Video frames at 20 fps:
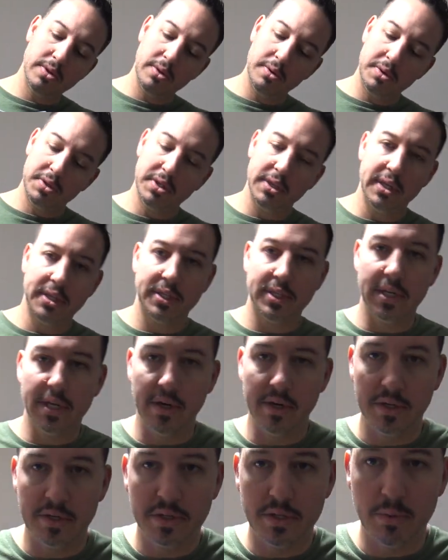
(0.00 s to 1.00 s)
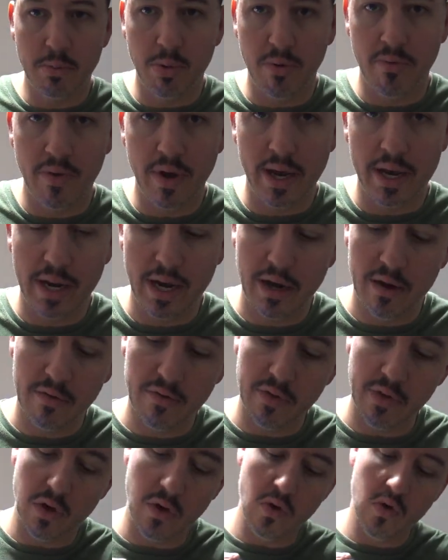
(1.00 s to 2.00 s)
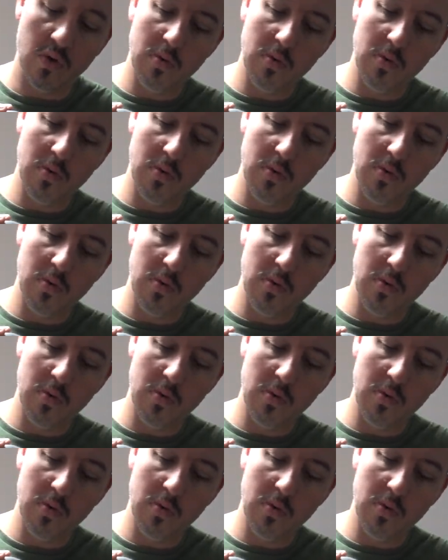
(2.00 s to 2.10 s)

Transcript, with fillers: little slits there is to provide airflow.